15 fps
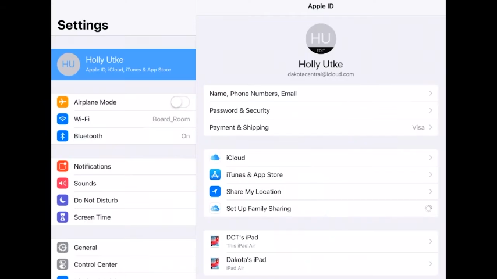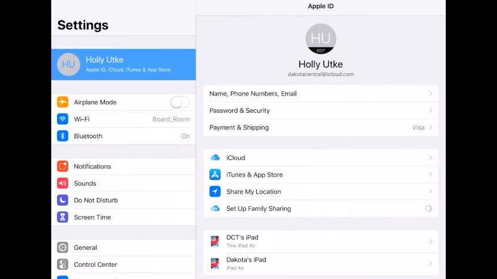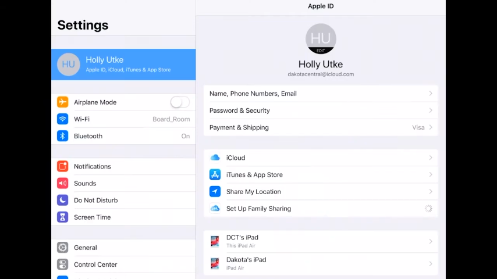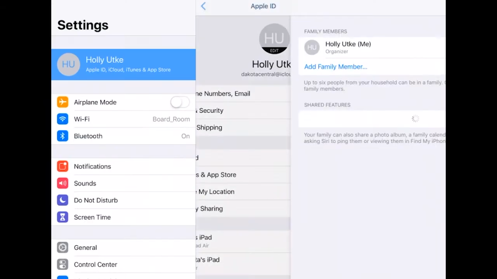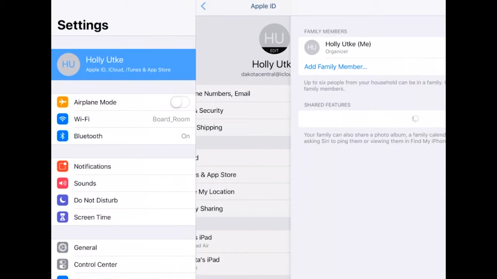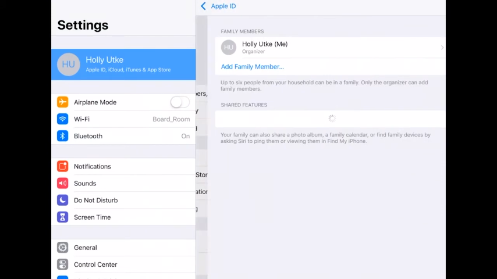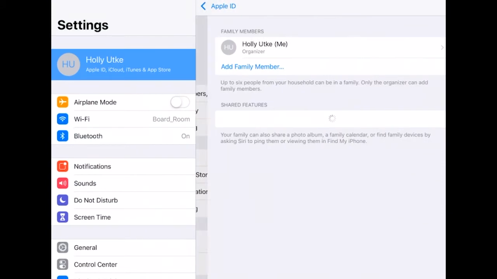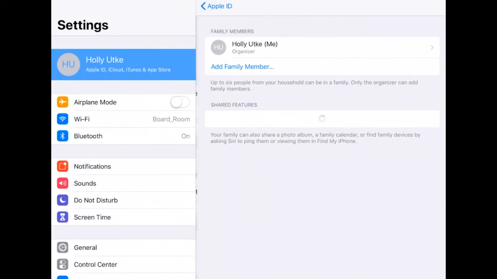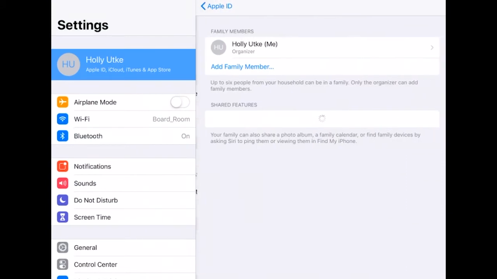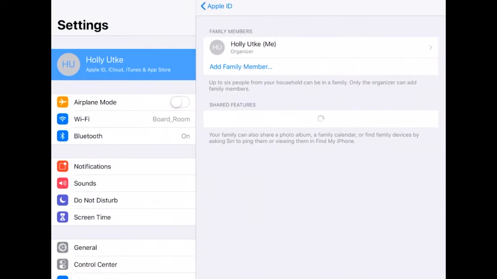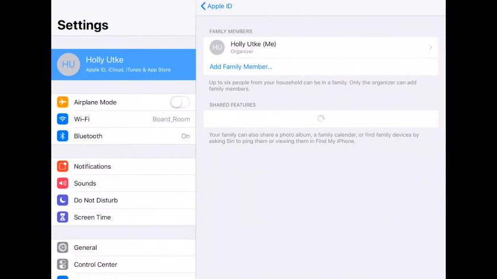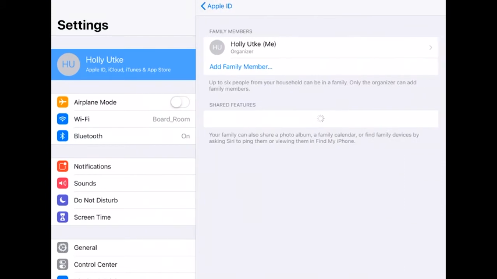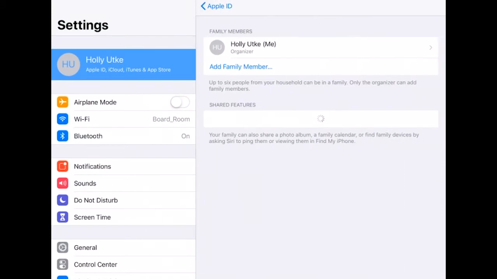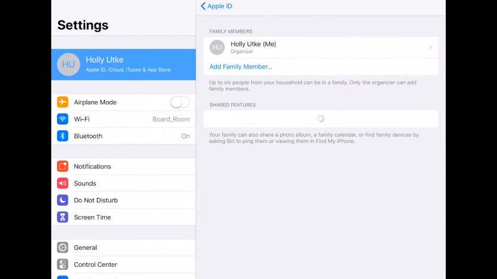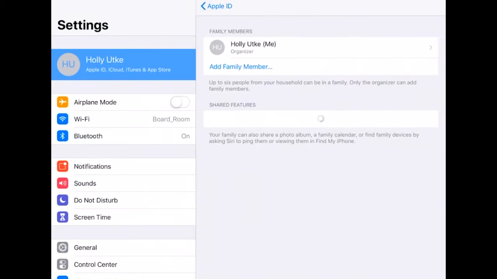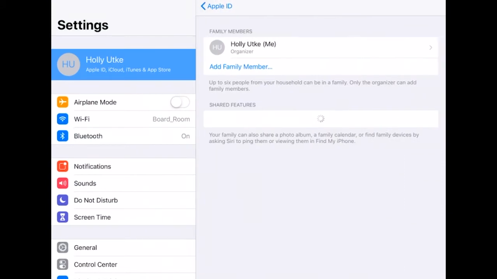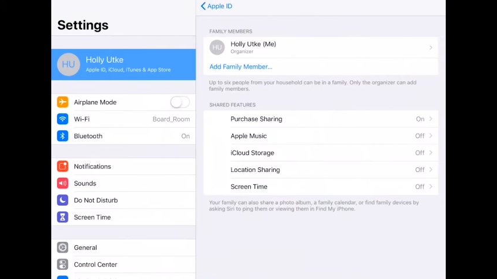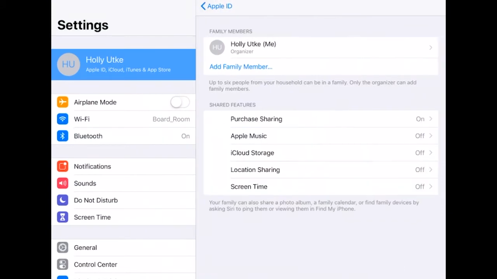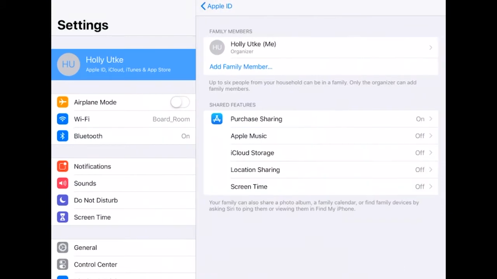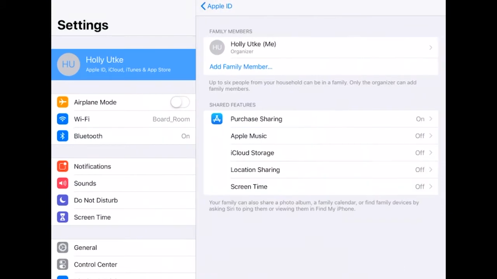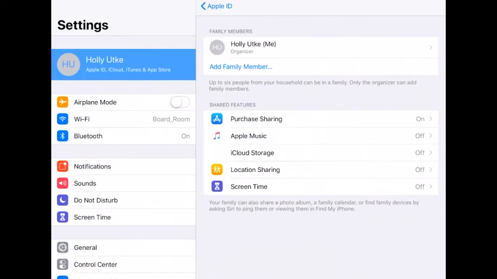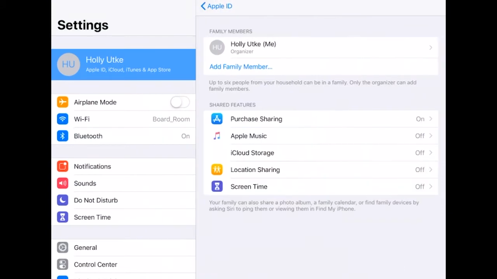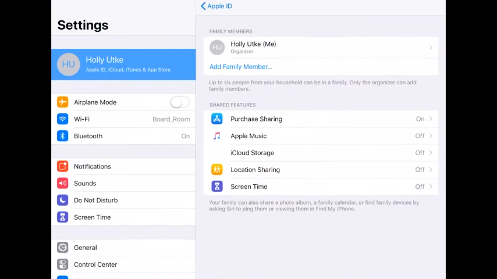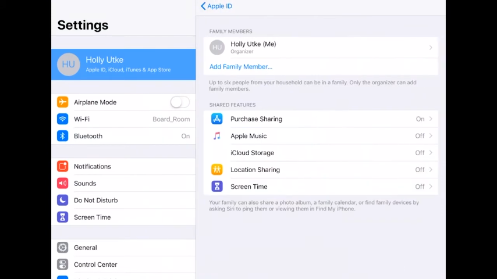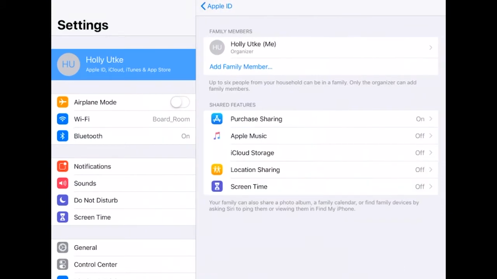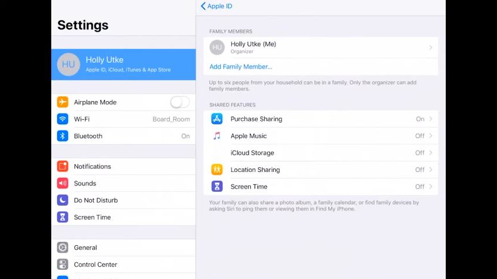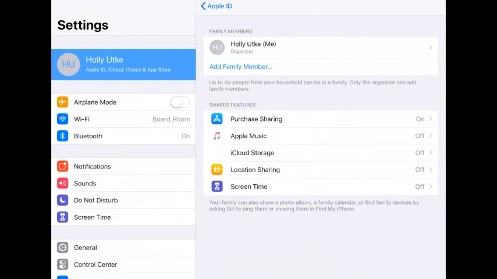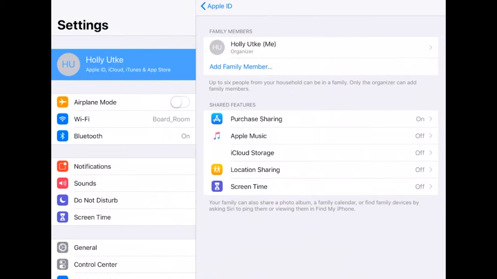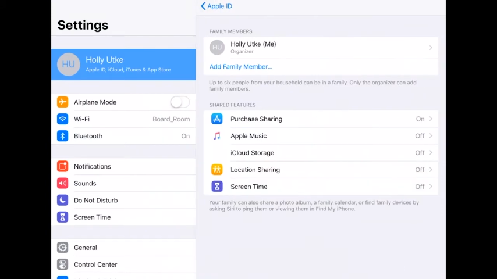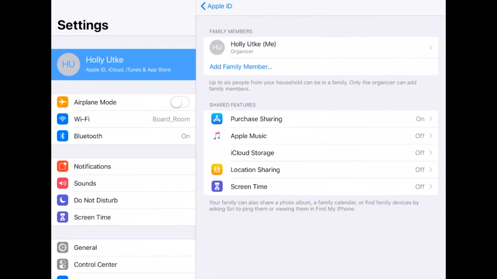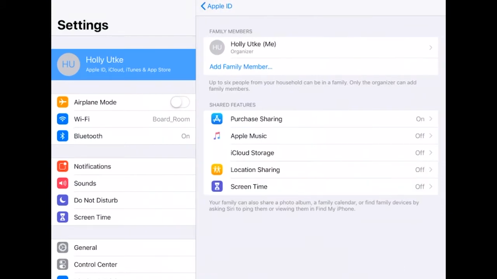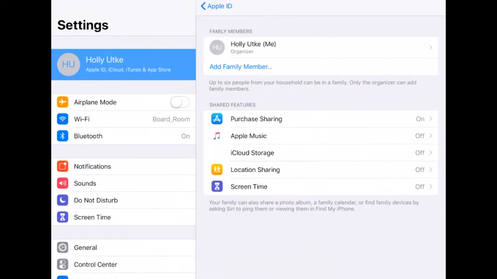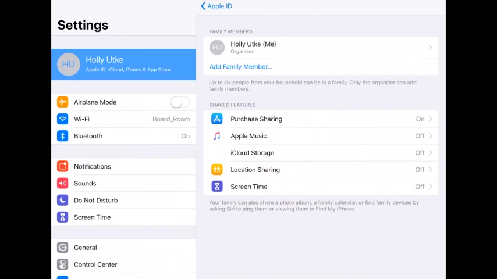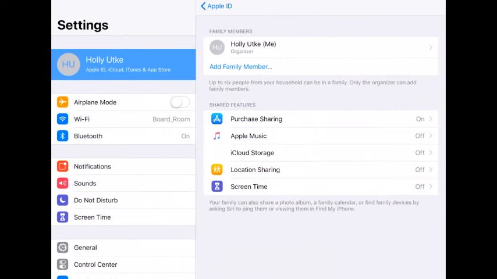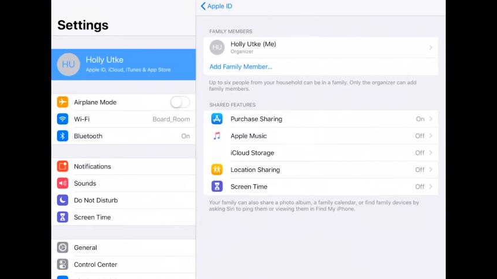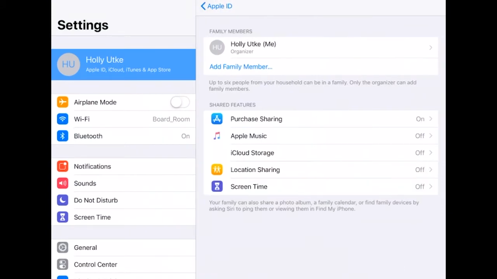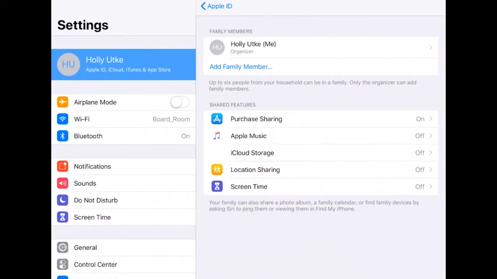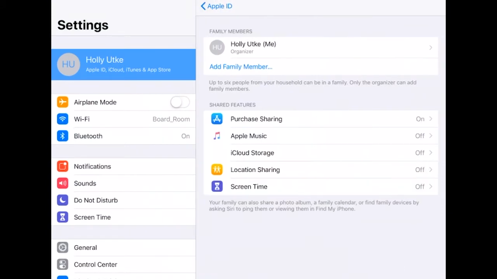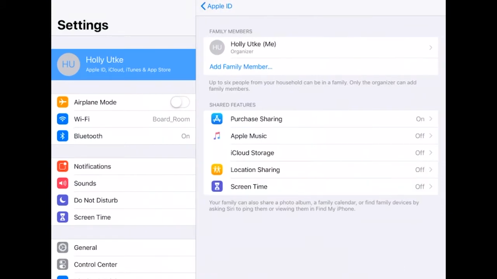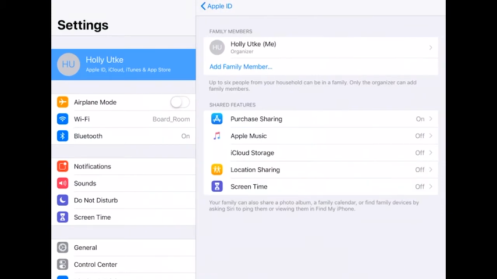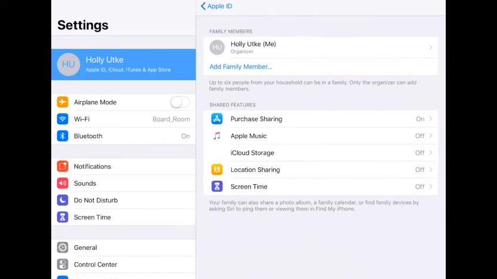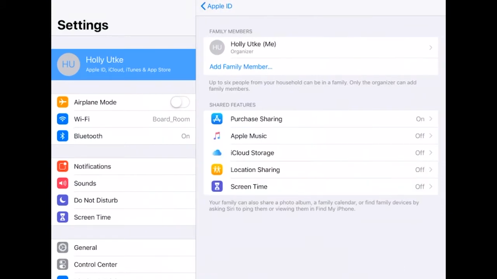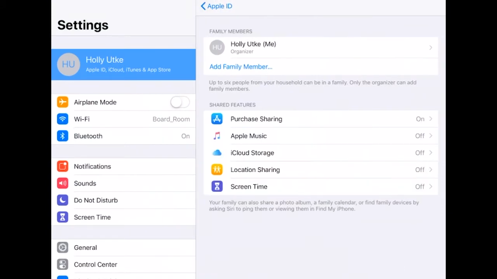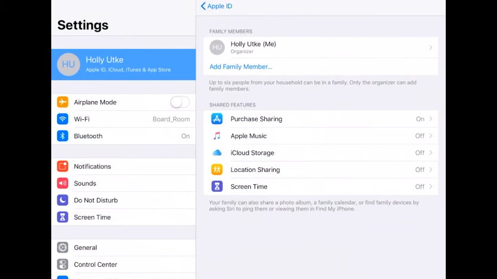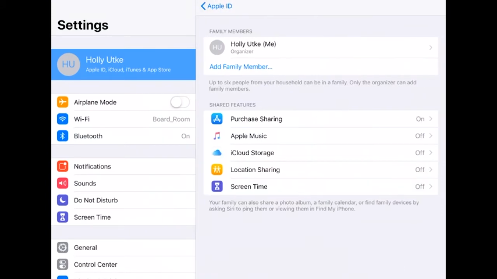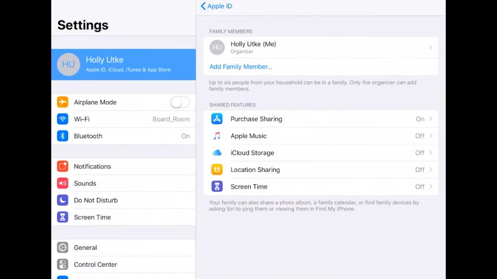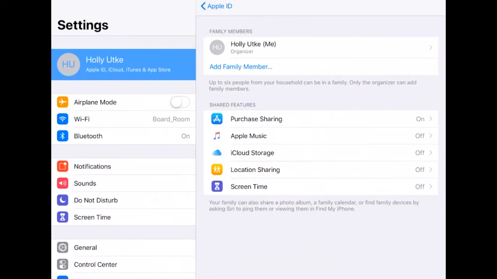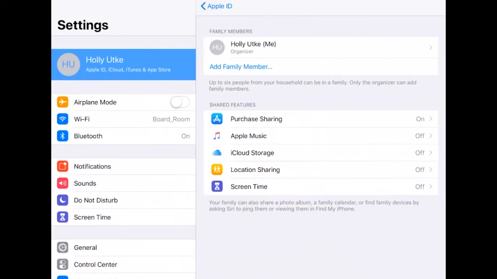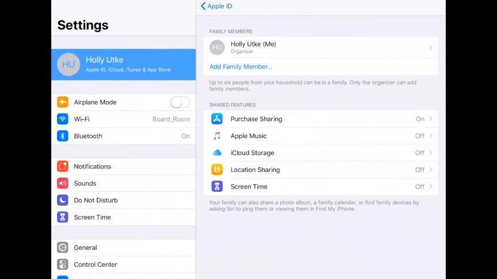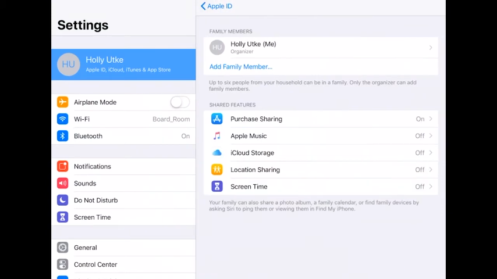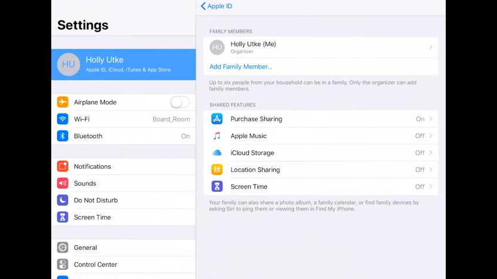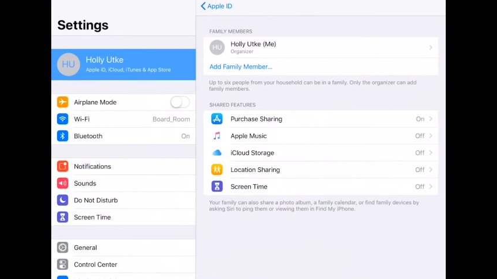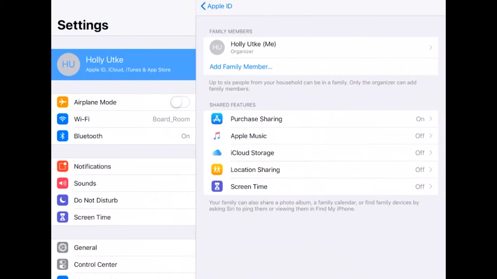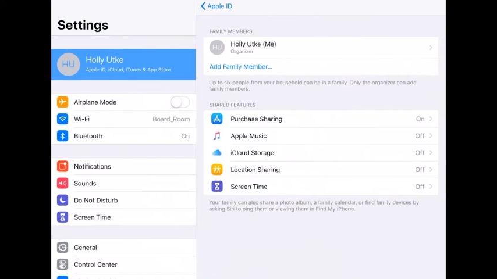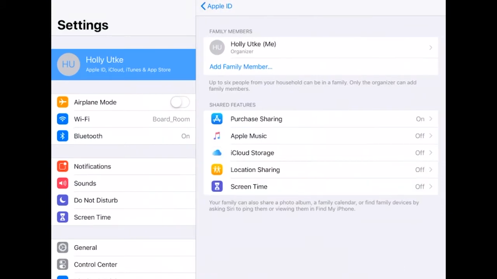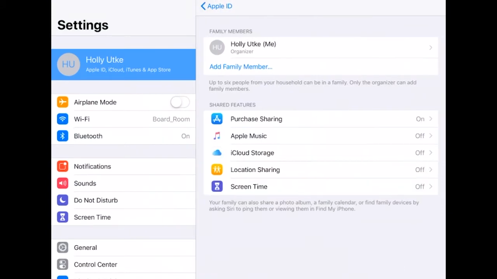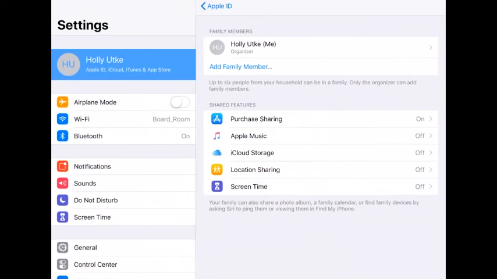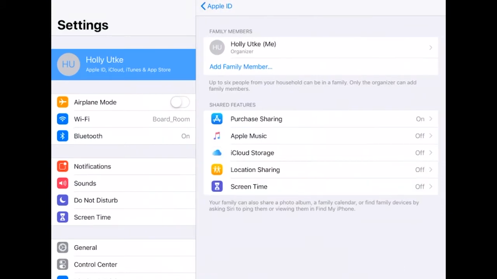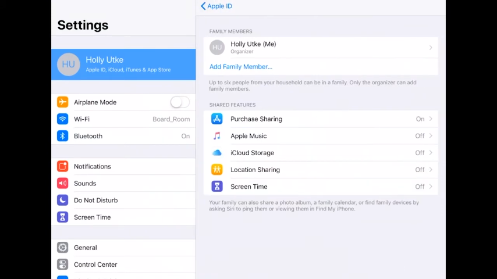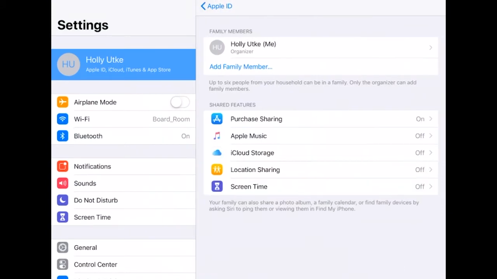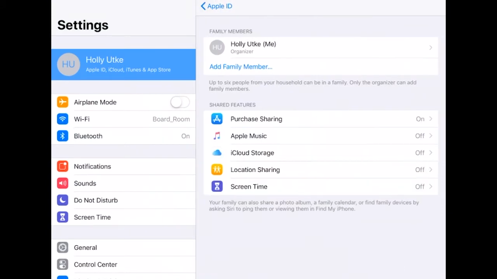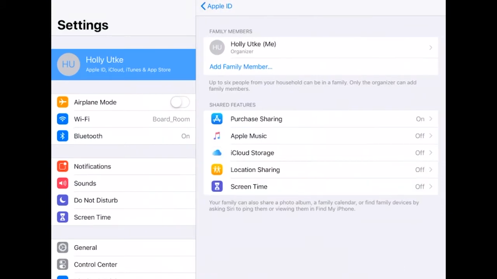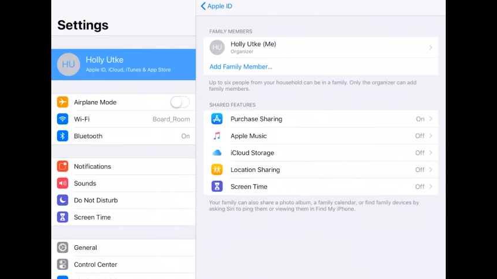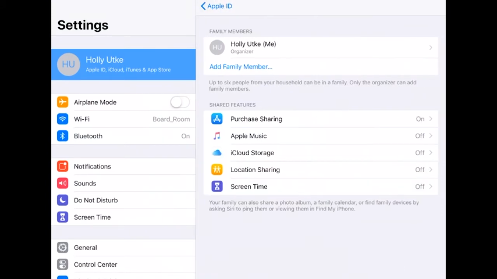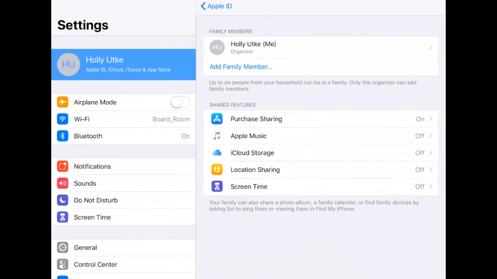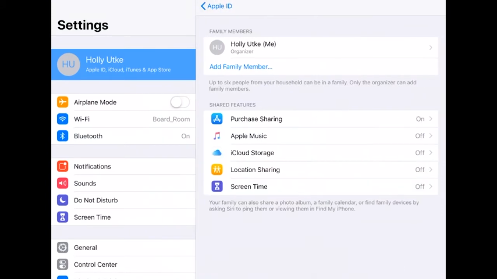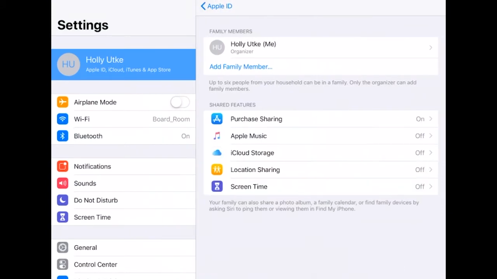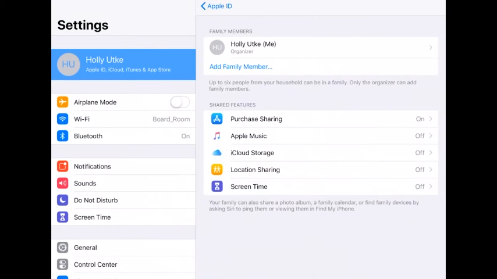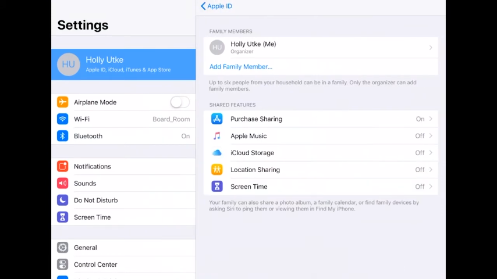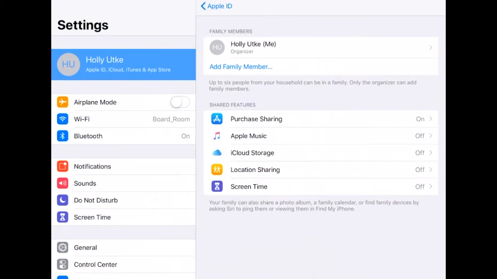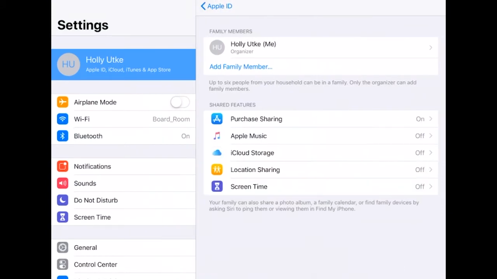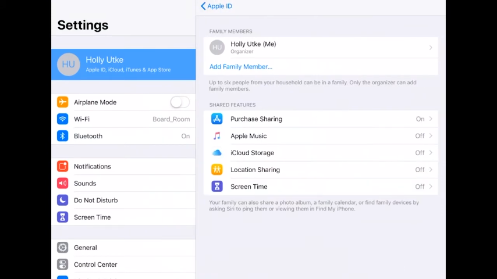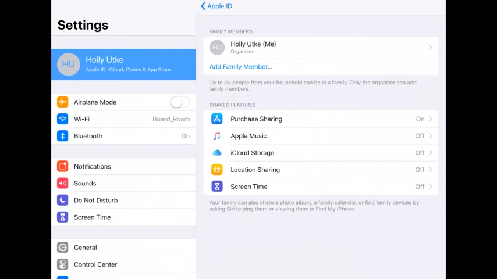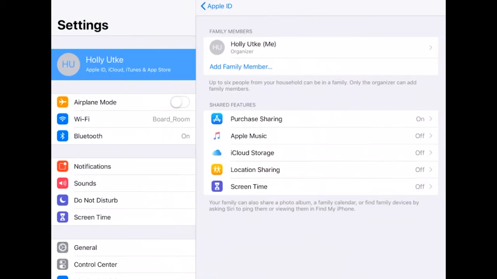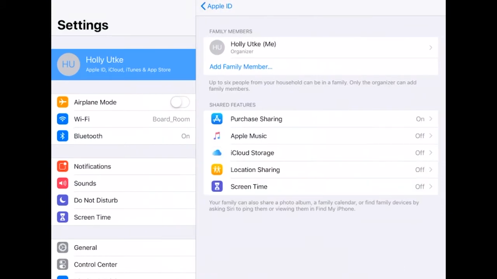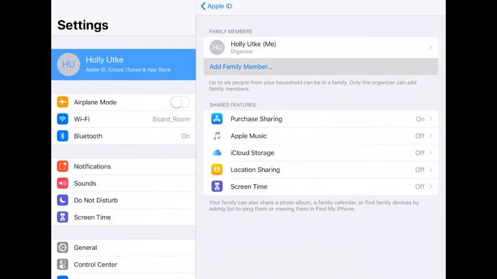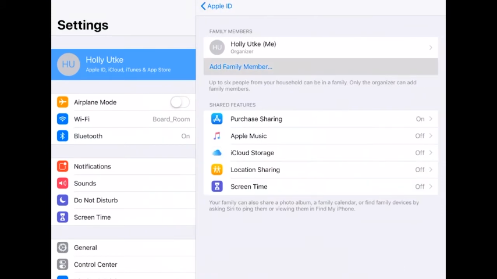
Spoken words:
No face is visible, so there are no lips to read.